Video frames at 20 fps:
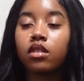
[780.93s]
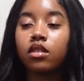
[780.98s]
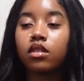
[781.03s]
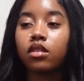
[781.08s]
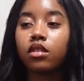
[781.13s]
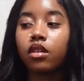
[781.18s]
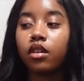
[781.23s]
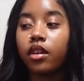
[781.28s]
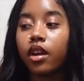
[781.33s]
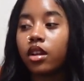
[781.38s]

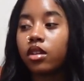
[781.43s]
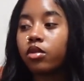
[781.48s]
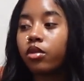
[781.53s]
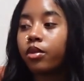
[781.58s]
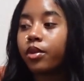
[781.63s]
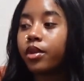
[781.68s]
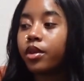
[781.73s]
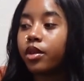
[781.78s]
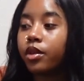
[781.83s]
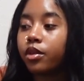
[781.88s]
So that's what
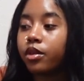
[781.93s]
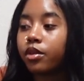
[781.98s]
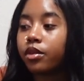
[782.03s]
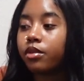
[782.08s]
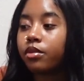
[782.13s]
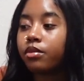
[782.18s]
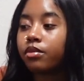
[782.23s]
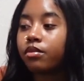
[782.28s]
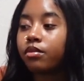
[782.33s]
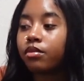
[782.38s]
we do.
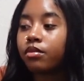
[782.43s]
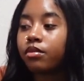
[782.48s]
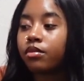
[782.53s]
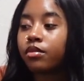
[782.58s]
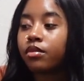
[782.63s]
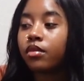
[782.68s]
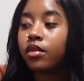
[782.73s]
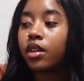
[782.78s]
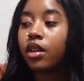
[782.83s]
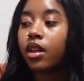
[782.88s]

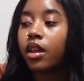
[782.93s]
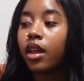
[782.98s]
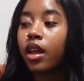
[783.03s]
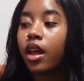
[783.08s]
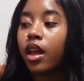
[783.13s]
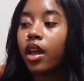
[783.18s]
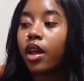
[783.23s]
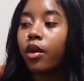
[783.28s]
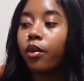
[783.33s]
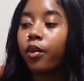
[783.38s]

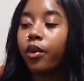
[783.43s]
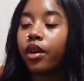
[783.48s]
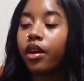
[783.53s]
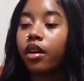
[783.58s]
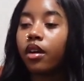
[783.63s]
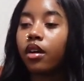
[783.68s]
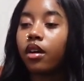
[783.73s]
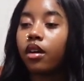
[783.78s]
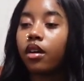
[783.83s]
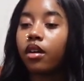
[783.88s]
We
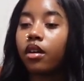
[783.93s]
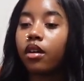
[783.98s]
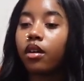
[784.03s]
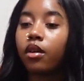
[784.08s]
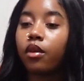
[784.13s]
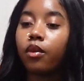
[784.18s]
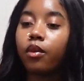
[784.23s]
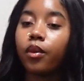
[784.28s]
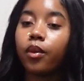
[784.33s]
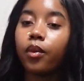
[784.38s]

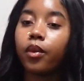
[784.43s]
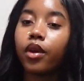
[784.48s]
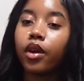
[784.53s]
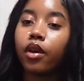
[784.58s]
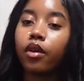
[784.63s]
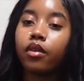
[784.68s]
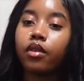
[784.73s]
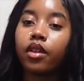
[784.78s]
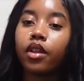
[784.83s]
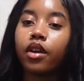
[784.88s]

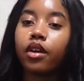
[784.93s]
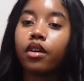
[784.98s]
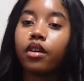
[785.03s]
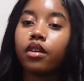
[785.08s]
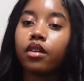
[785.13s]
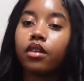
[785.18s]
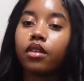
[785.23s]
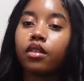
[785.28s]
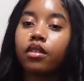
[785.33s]
go there,